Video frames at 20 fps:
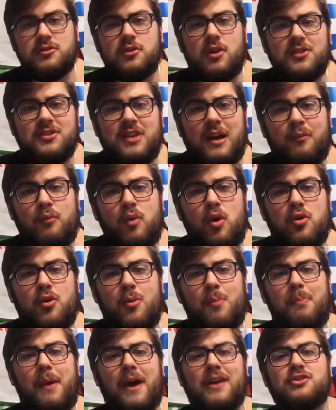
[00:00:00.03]
guys, and
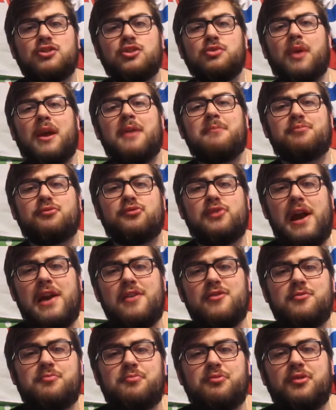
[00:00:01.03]
welcome back to a
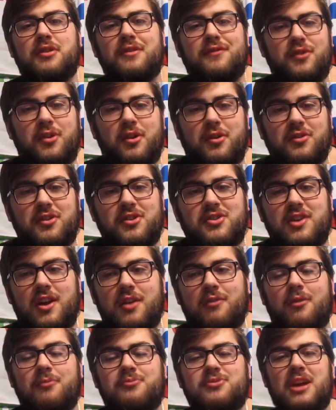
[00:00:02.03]
brand new preview here on the
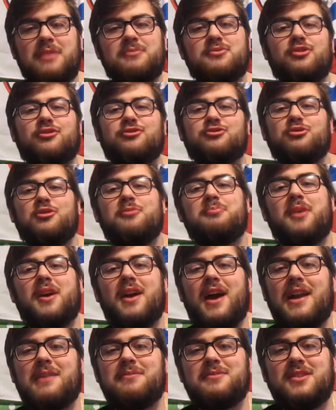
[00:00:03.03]
channel. I'm James, not joined
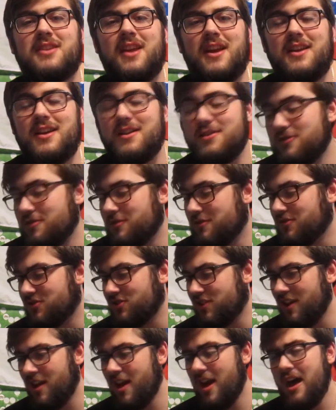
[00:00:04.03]
by Adam today, as you can
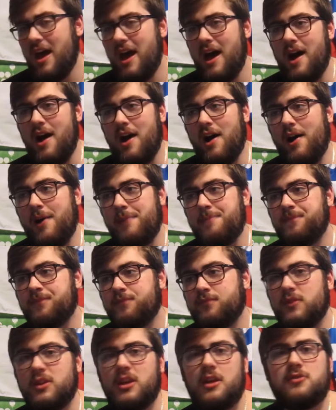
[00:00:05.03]
see.
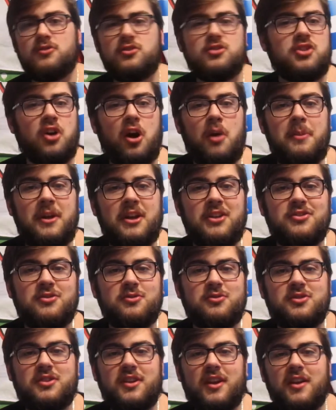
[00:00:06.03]
Just timing
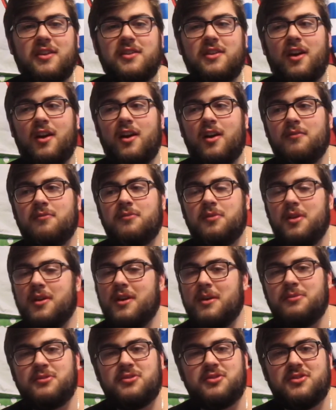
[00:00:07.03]
issues today. We're
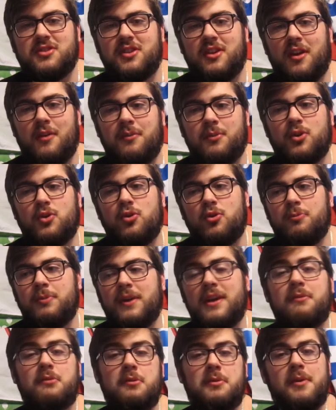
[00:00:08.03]
unable to sit down and record,
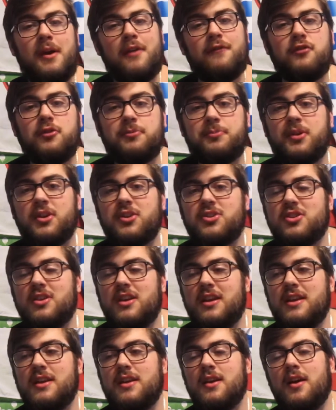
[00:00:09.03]
but he will be back for the Prediction
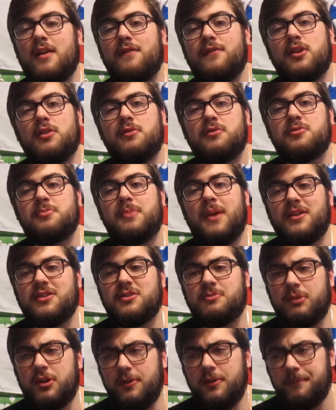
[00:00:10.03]
League video, which will be out
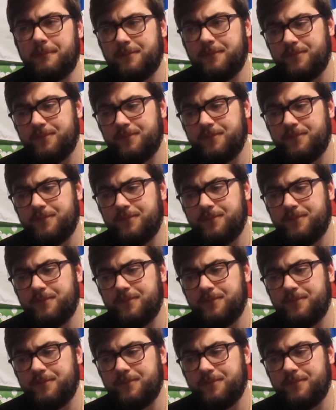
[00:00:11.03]
tomorrow.